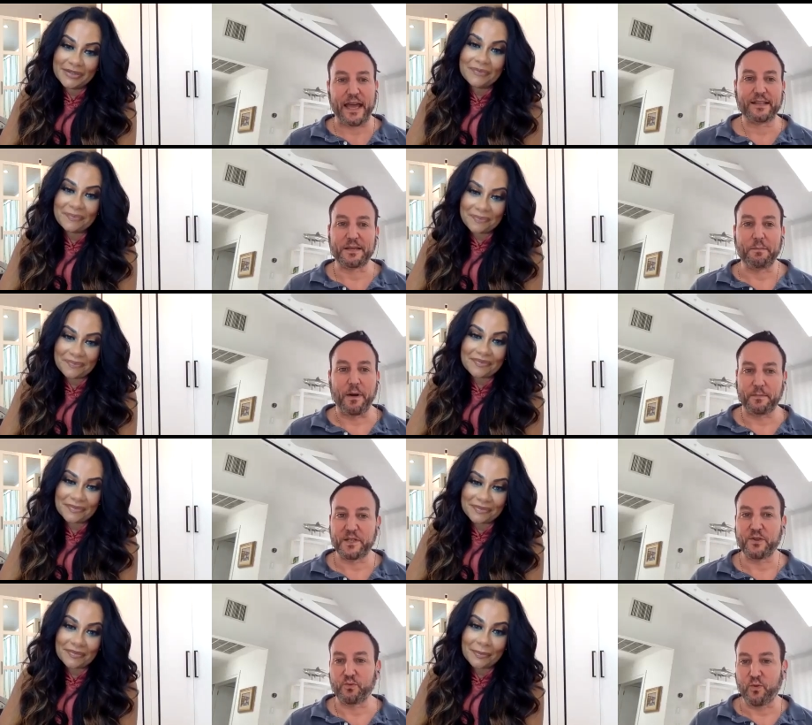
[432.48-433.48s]
Speaker 1: have had some
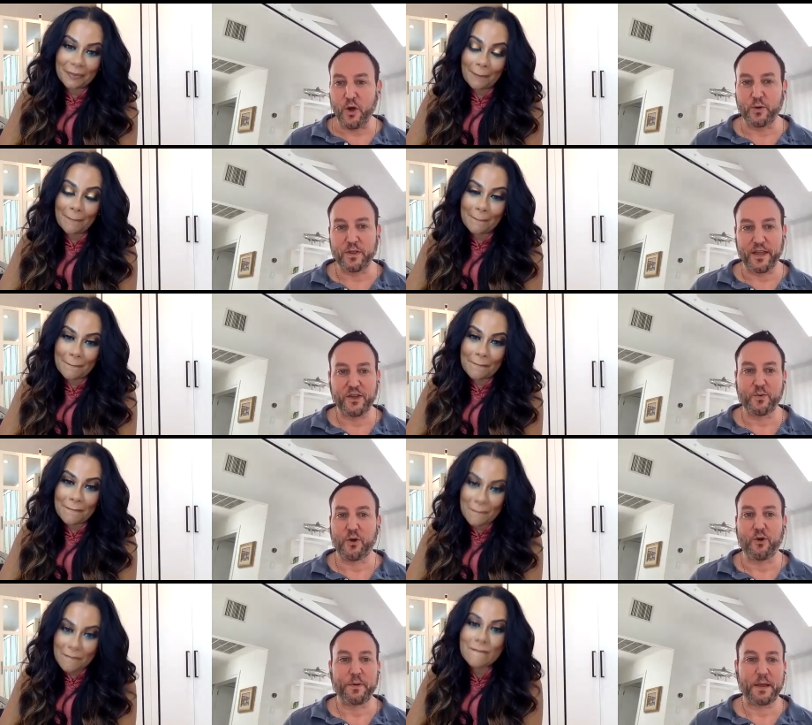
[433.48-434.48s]
bumps in the road, like you
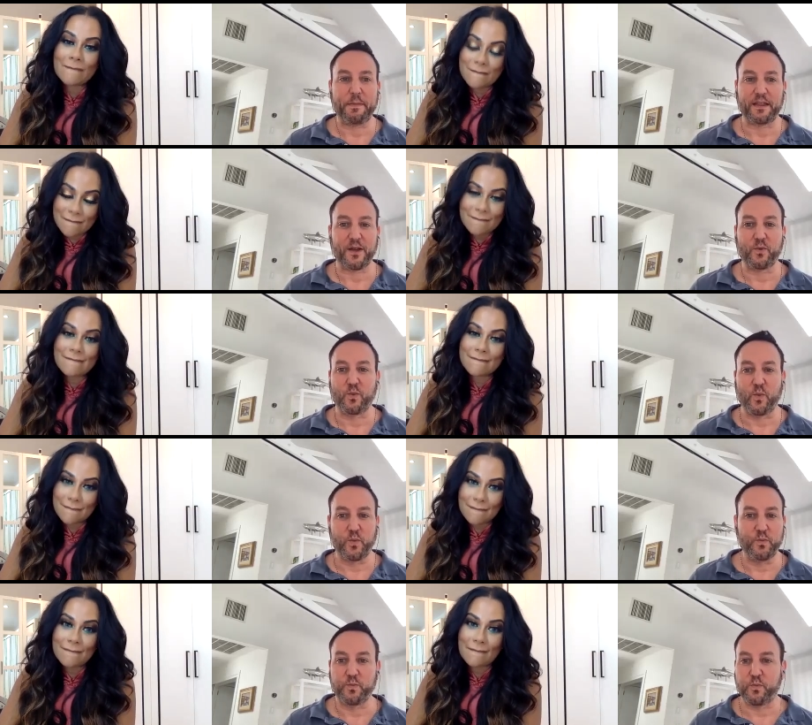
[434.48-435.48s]
were open about, like,
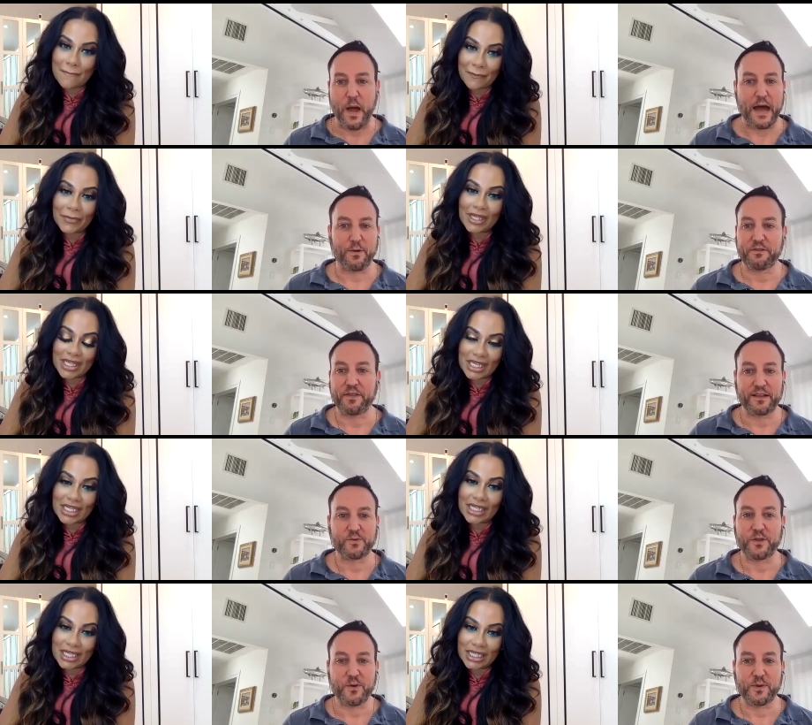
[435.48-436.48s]
how are
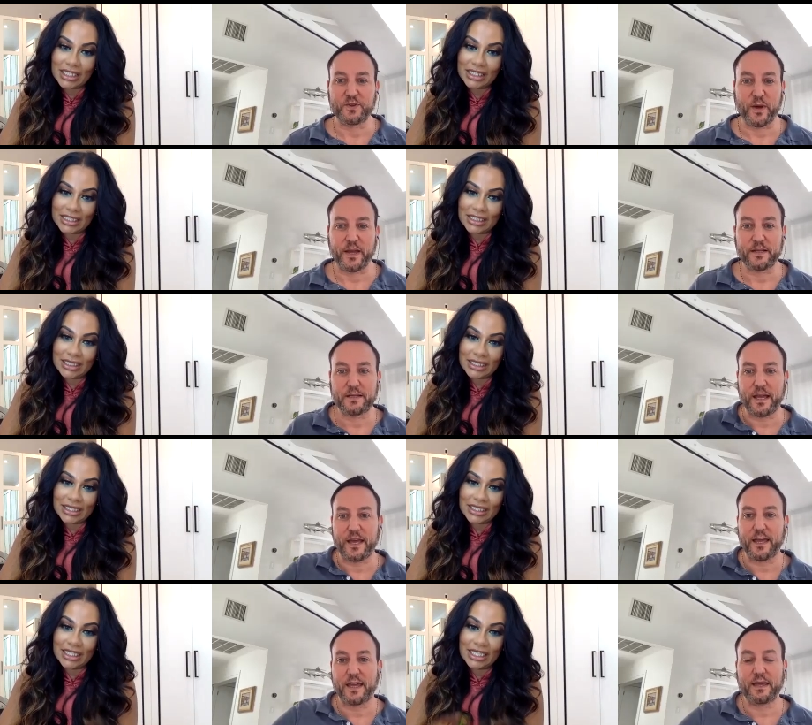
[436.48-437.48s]
things with you and Toya
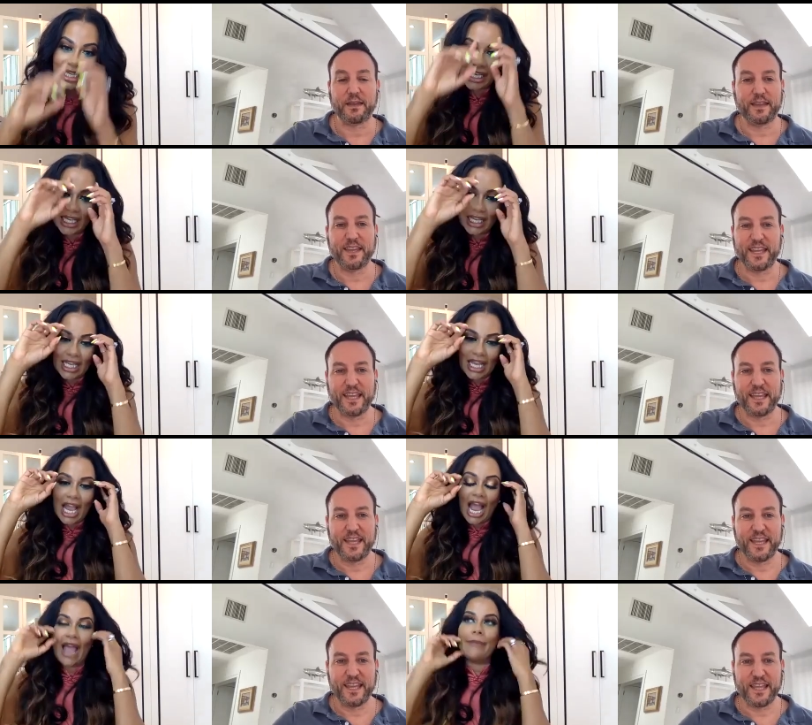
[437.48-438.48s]
today?
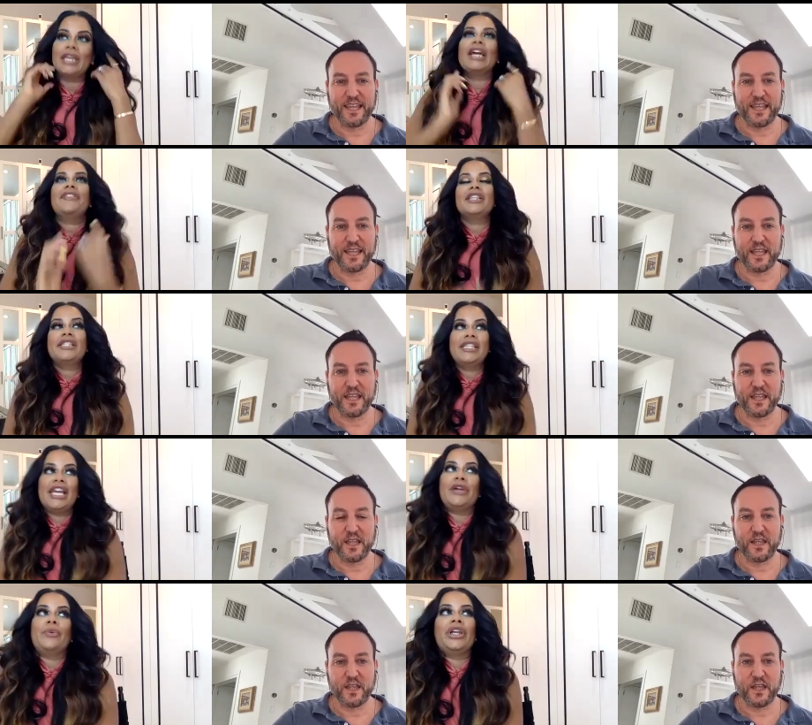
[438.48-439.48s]
Speaker 2: I mean, I think
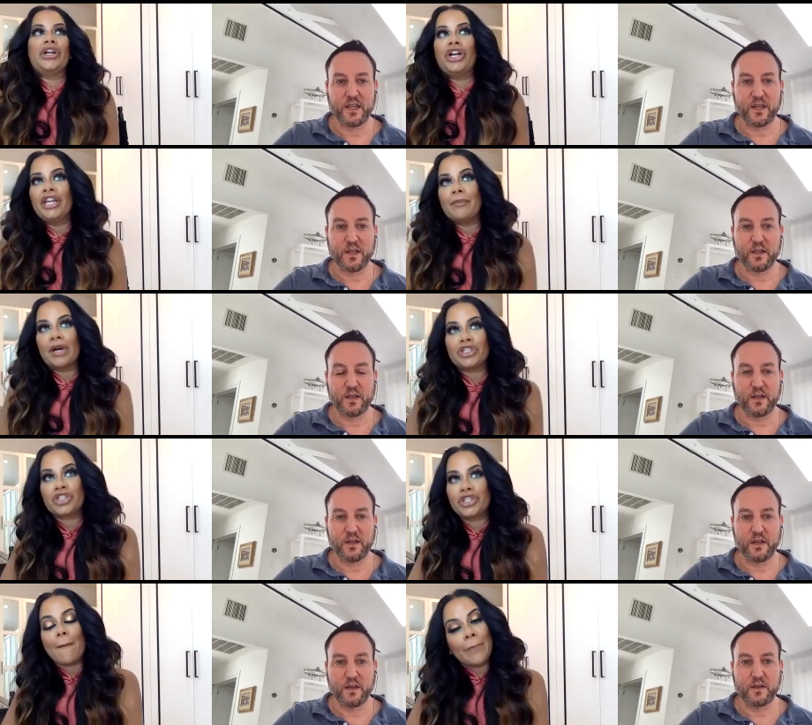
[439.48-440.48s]
today we are in a
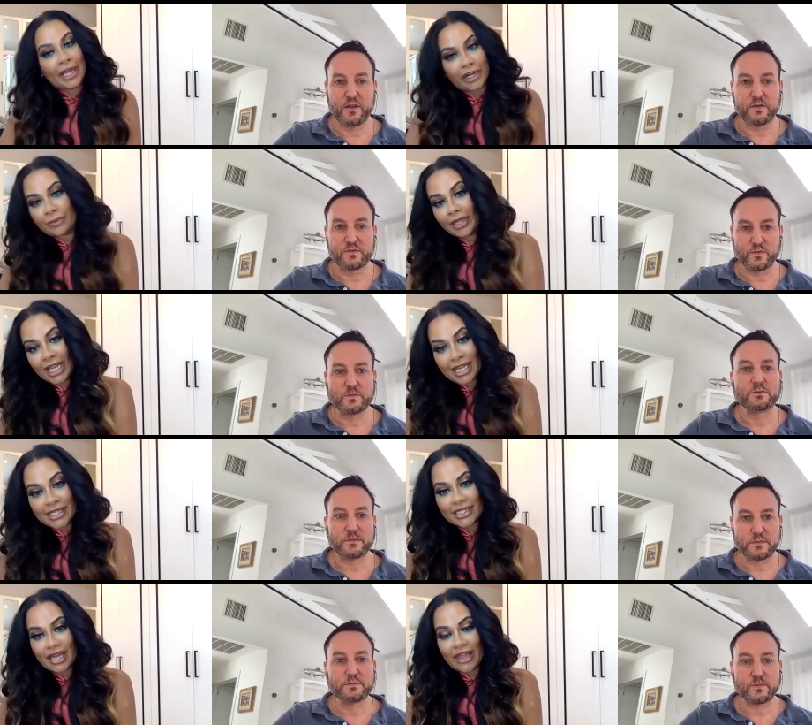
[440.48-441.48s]
much better
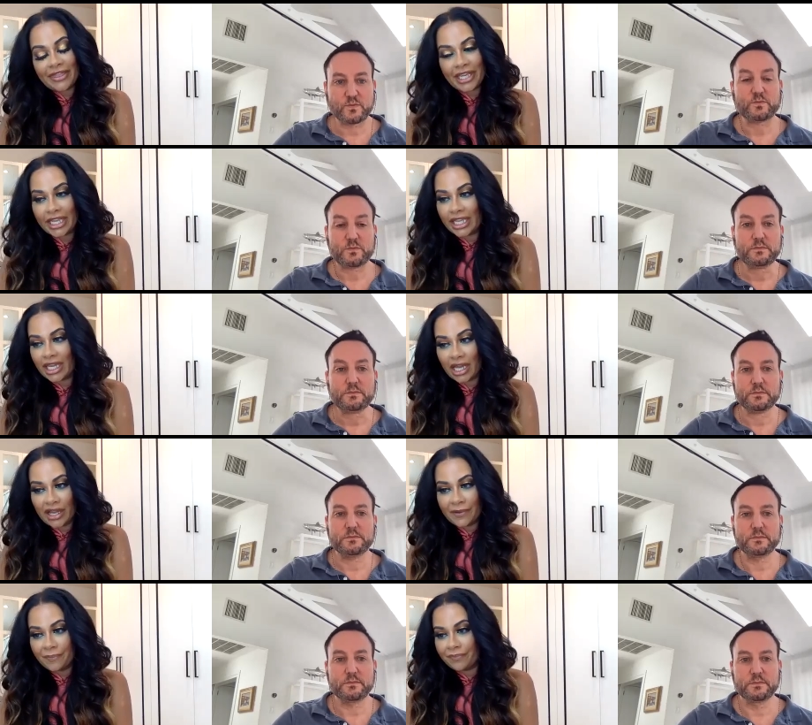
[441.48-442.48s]
place. I think,
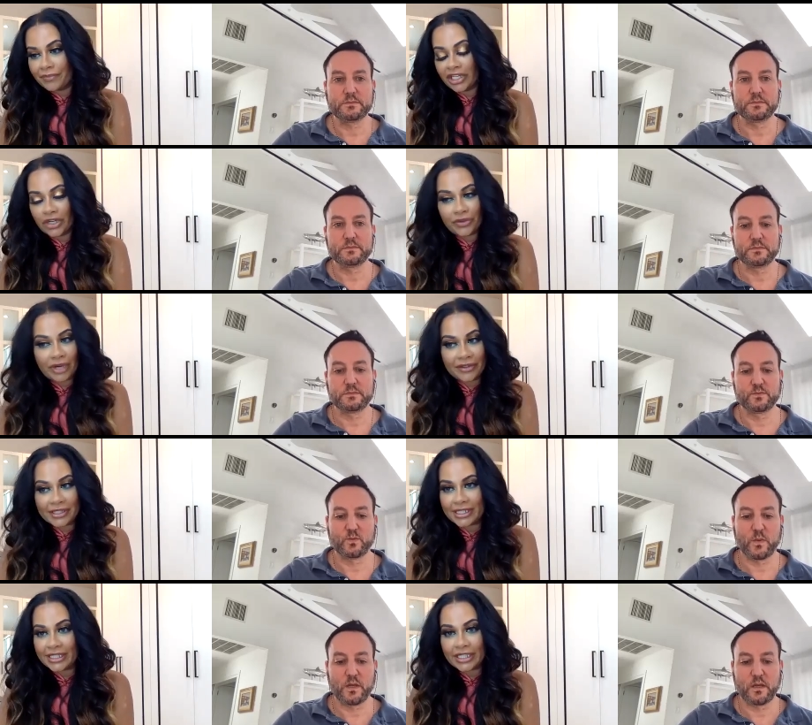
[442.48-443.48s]
um, you know, throughout the
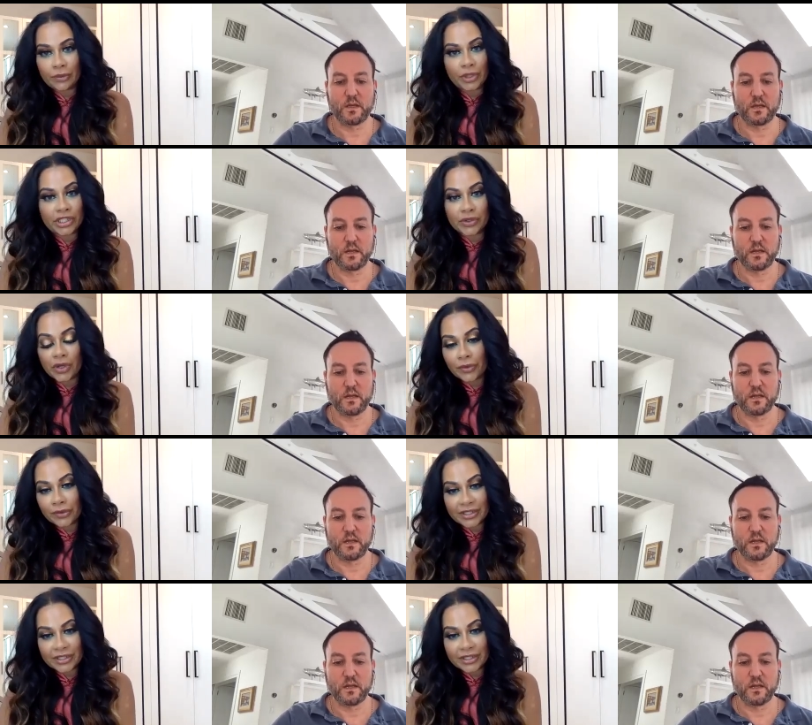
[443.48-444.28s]
season, we do go through